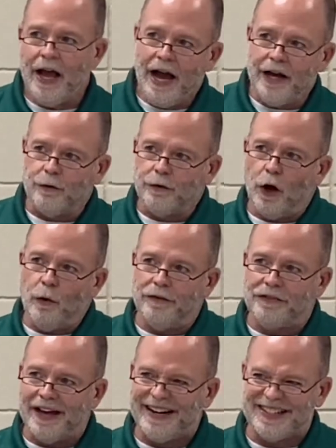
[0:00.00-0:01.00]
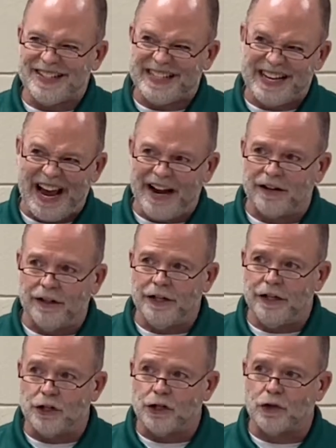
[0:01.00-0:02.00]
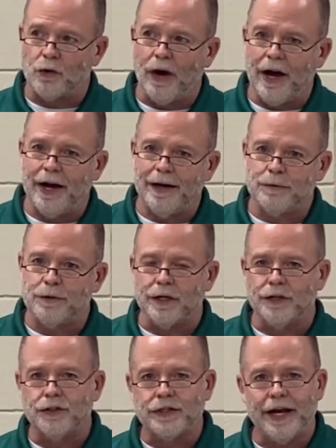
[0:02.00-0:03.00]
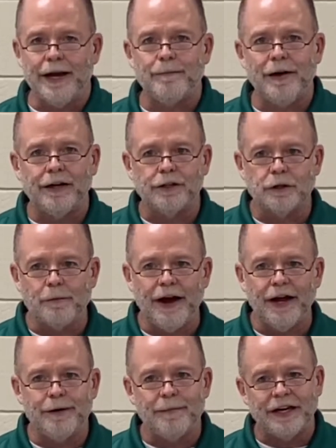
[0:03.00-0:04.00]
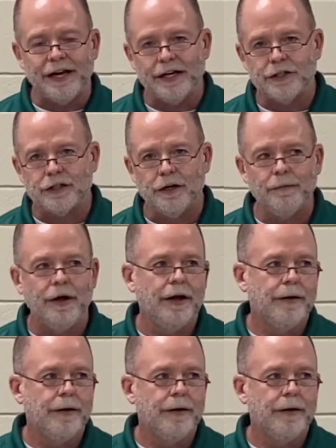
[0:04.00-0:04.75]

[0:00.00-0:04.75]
I don't know if that exactly describes uh, Sanballat, Tobiah, and Geshem,